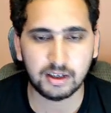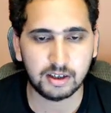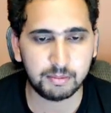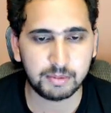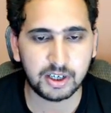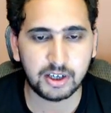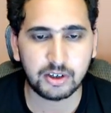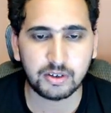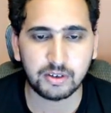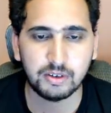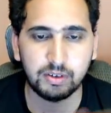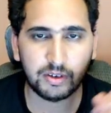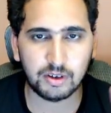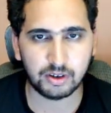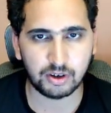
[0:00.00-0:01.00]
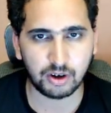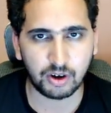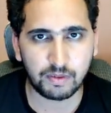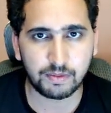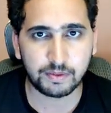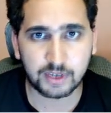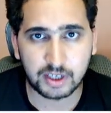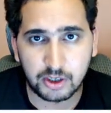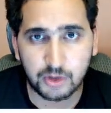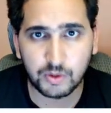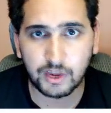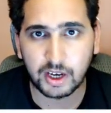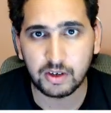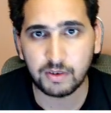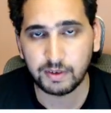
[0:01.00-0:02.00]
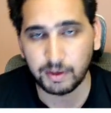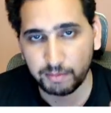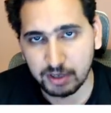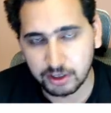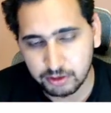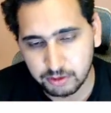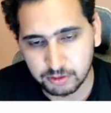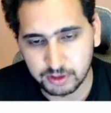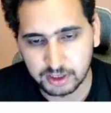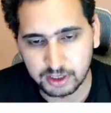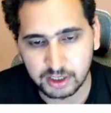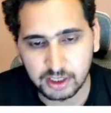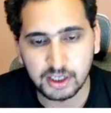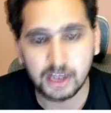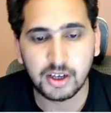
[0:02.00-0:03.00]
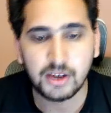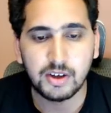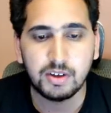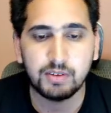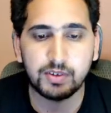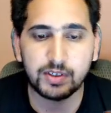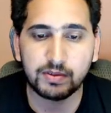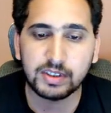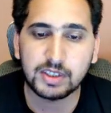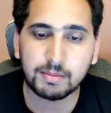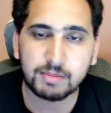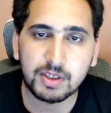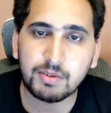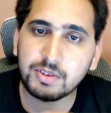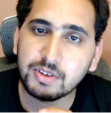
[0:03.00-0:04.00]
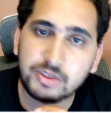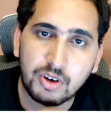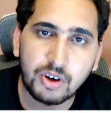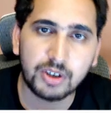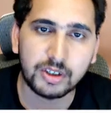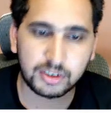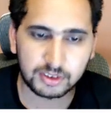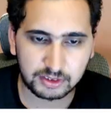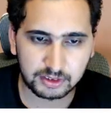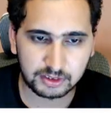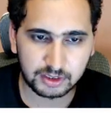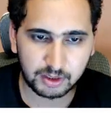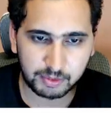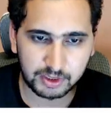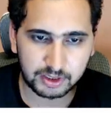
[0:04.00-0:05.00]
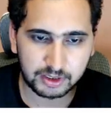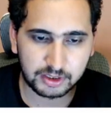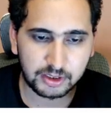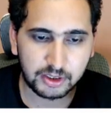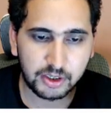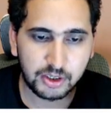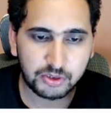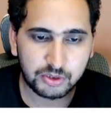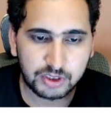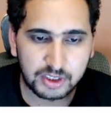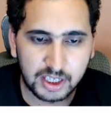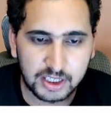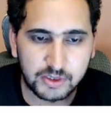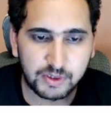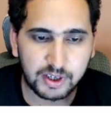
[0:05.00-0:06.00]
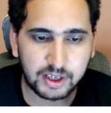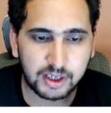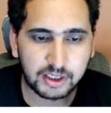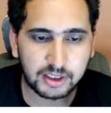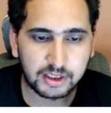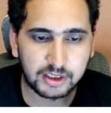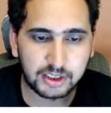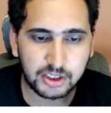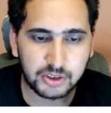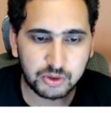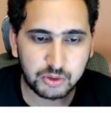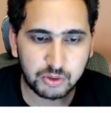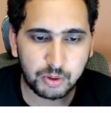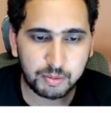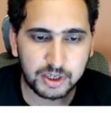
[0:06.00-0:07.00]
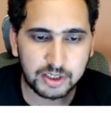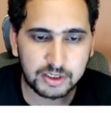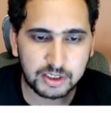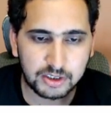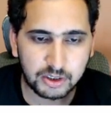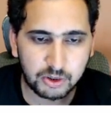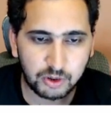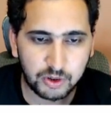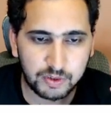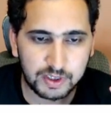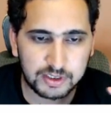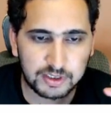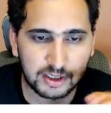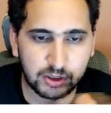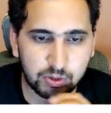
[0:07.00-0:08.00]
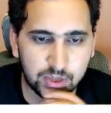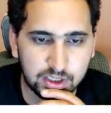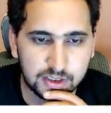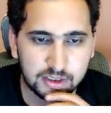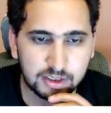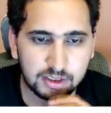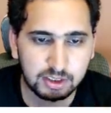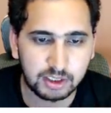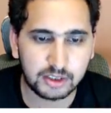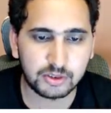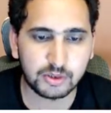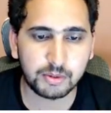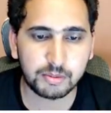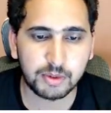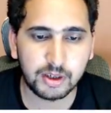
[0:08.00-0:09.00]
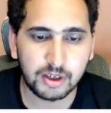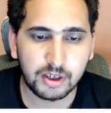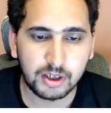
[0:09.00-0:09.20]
update of key 2 value from 10 to 20, which was something which was not committed. So that's why these 2 operations are always done together, right? So